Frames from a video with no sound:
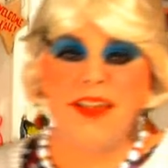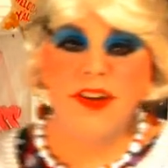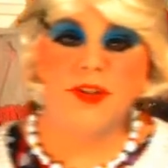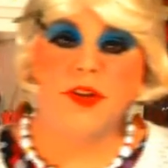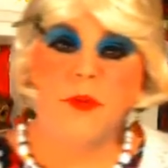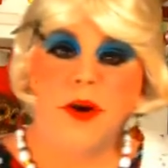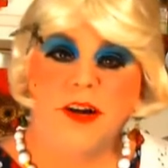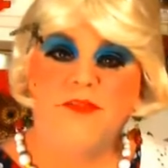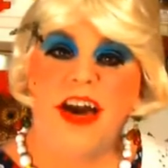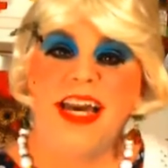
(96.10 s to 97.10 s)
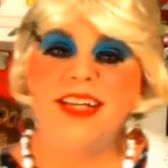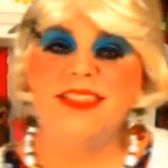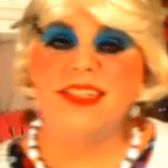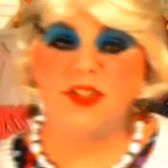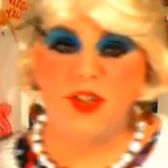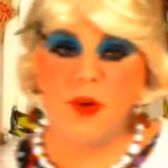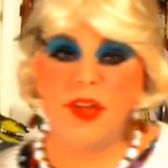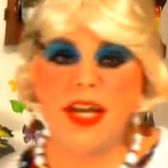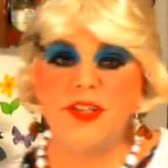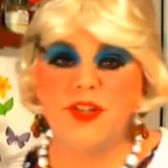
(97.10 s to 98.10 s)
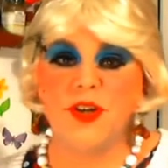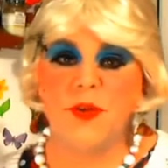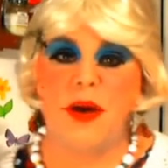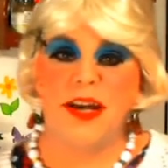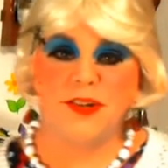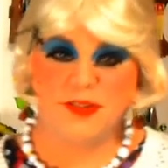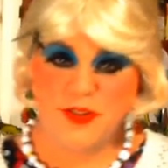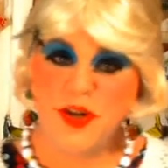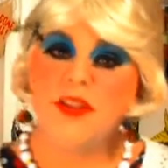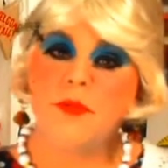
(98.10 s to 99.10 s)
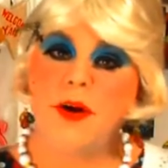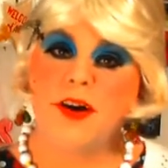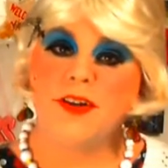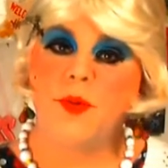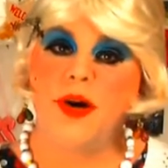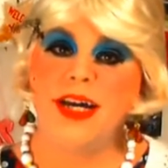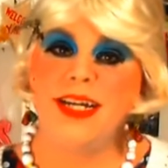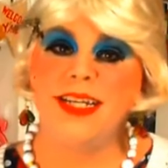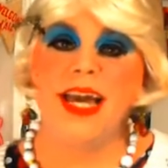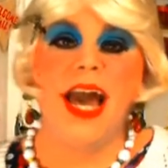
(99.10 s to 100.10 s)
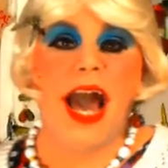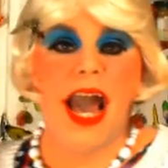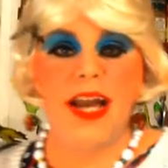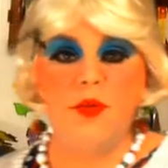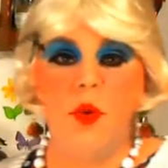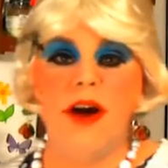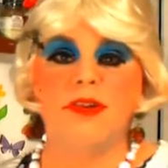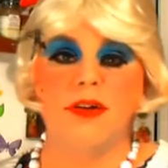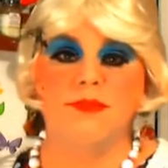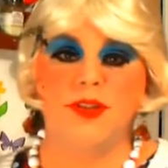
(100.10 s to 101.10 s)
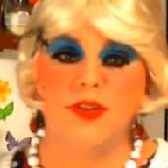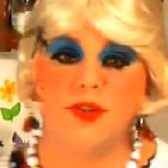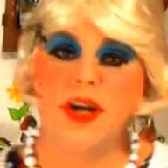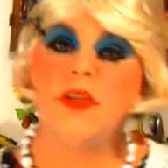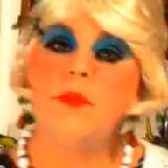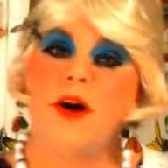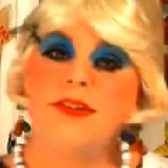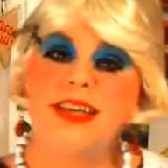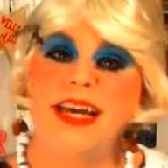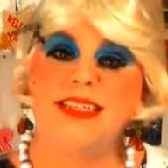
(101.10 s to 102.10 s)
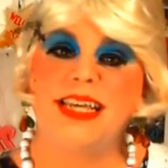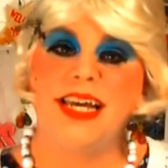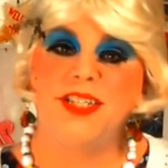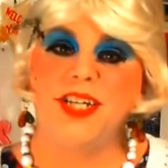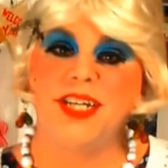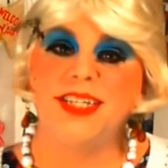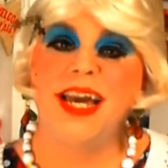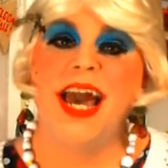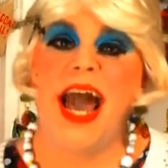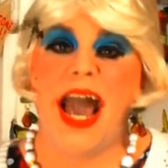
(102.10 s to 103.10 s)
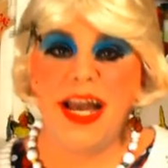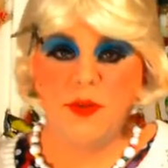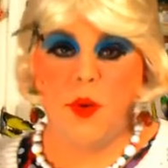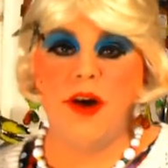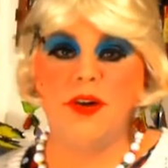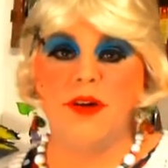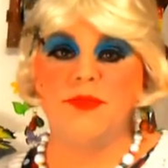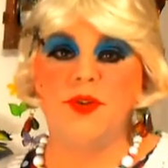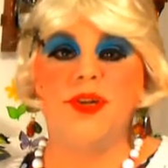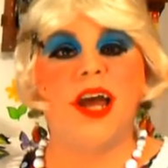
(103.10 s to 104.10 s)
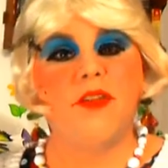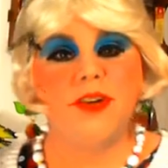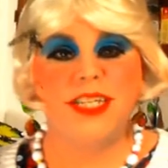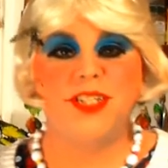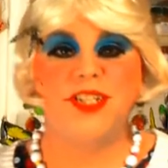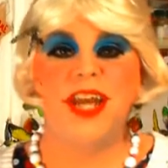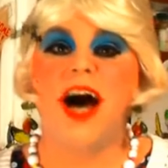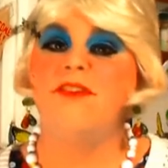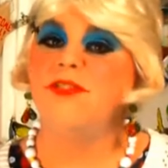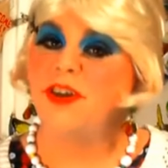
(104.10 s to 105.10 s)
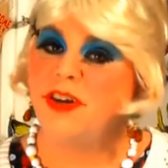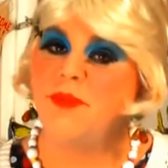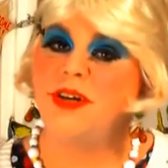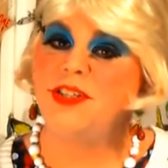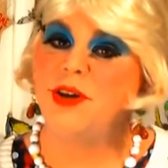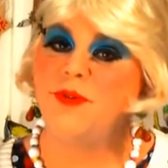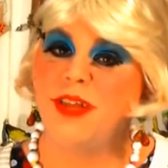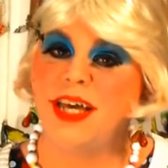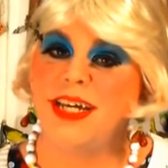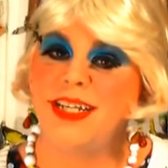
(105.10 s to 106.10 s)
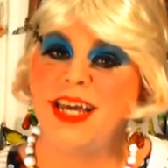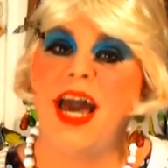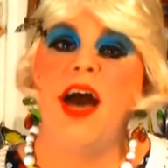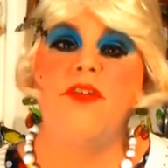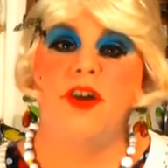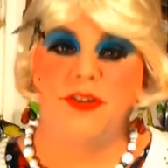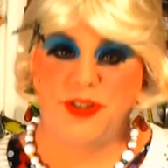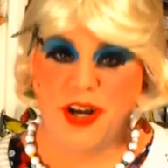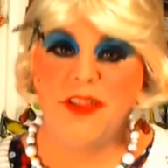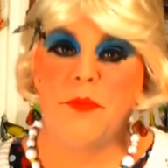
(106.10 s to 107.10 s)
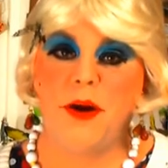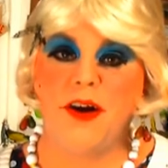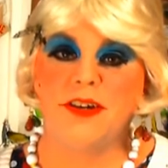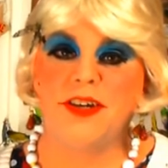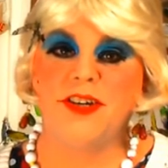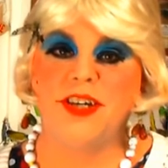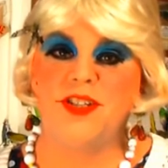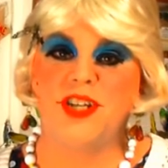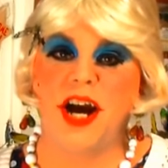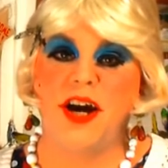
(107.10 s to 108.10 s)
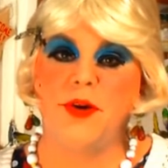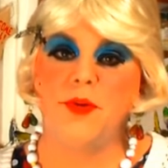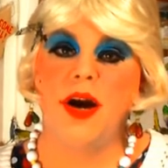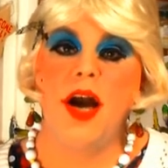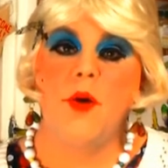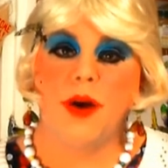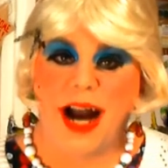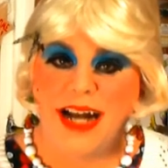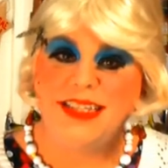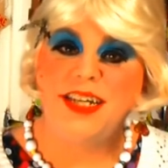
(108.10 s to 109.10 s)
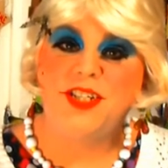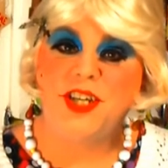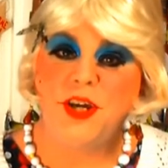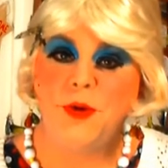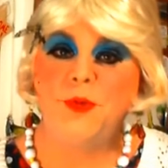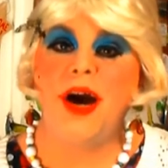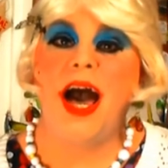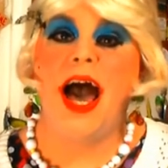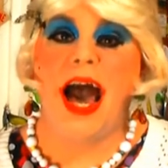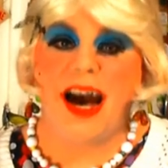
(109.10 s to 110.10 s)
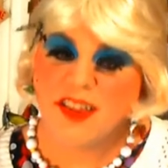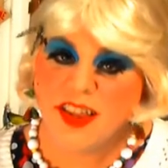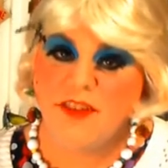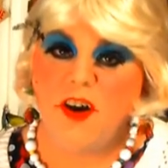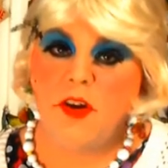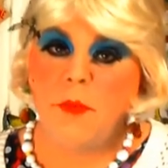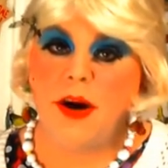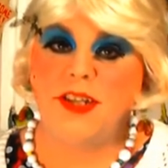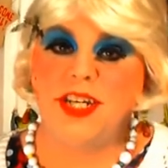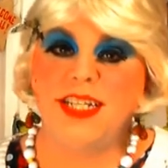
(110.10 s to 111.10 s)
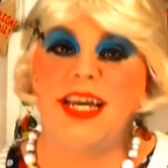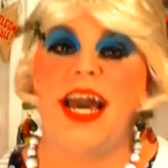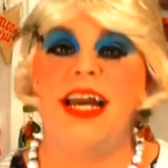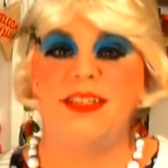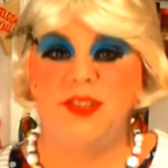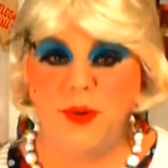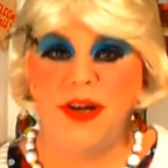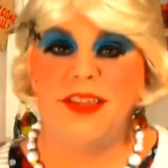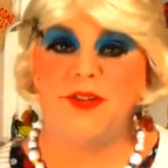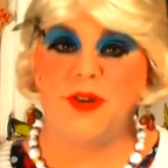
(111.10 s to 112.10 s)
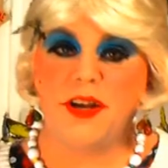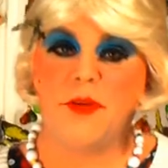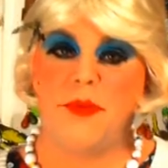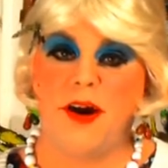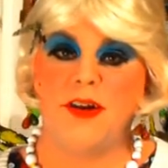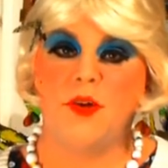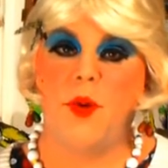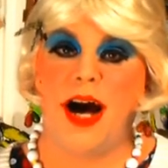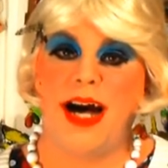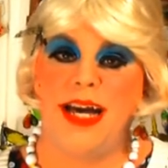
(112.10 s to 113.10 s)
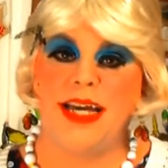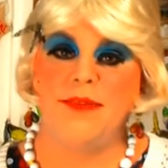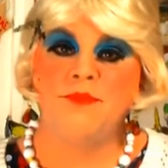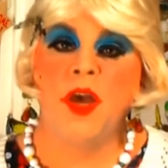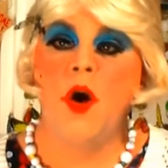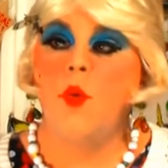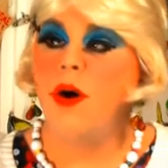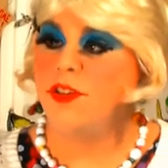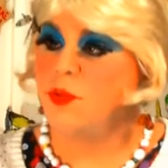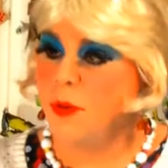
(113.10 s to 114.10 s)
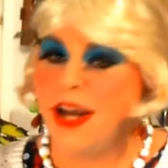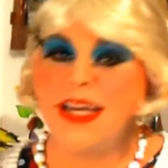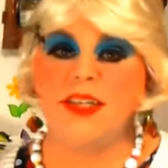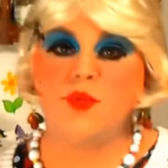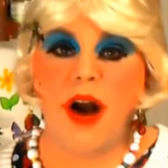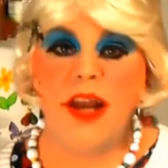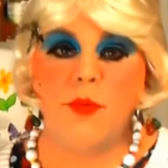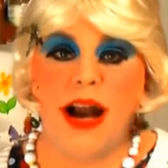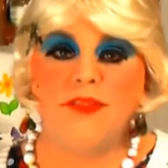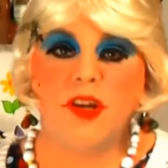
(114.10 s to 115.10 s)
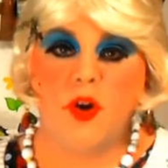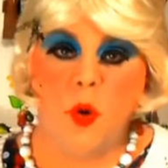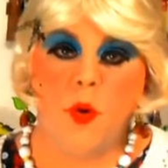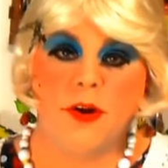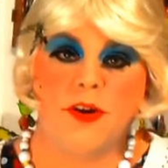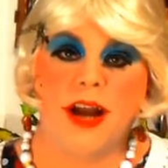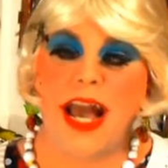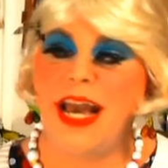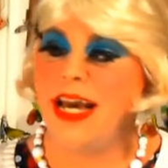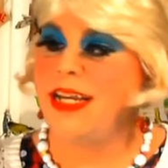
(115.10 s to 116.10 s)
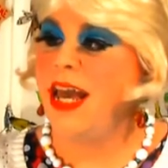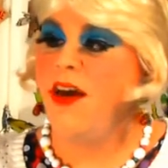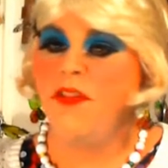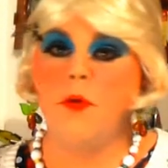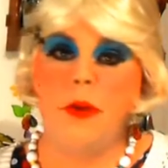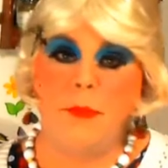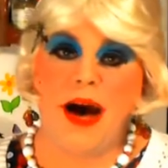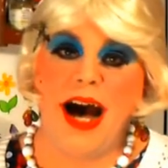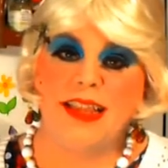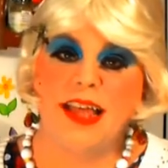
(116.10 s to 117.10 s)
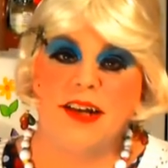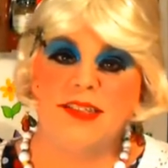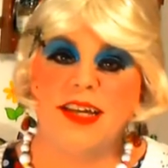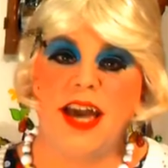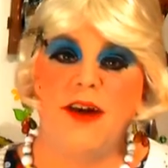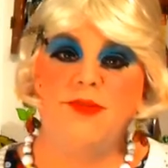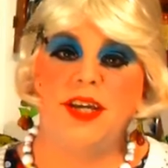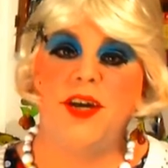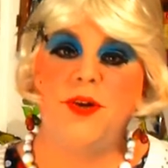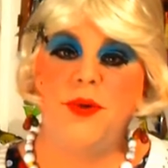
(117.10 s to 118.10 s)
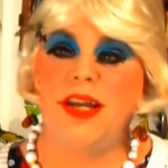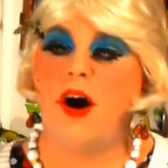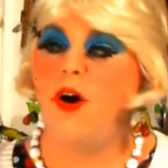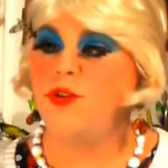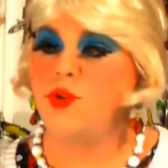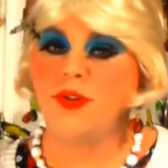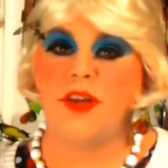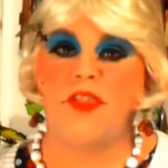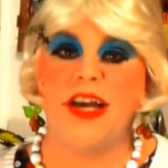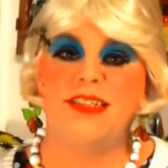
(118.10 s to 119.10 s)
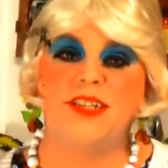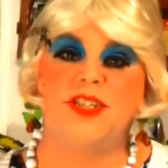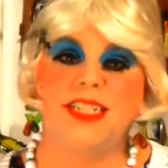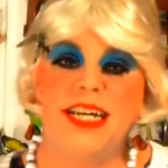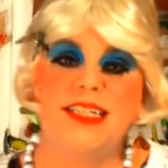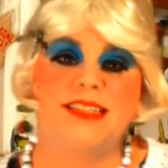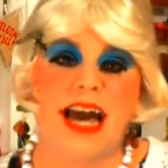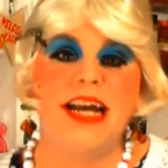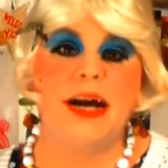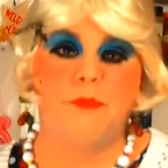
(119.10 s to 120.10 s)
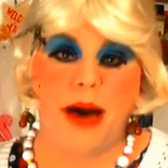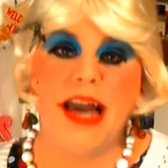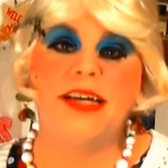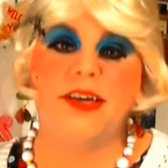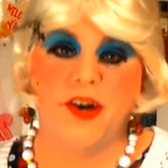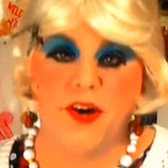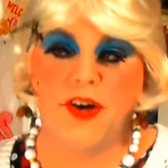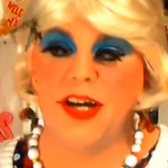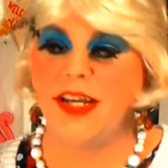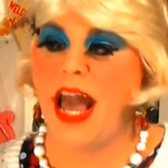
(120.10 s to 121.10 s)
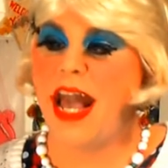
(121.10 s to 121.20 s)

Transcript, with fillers: Hi there, Trailer Park fans. It's Jolene Sugarbaker, the Trailer Park Queen, and welcome to the Trailer Park Test Kitchen. And welcome to another edition of Cooking with Jolene, the Trailer Park Cooking Show, where I teach you how to live on a budget and do it the Trailer Park way. Well, spring is right around the corner, and there'll be potlucks to go to and all sorts of things that you need to take a baked good.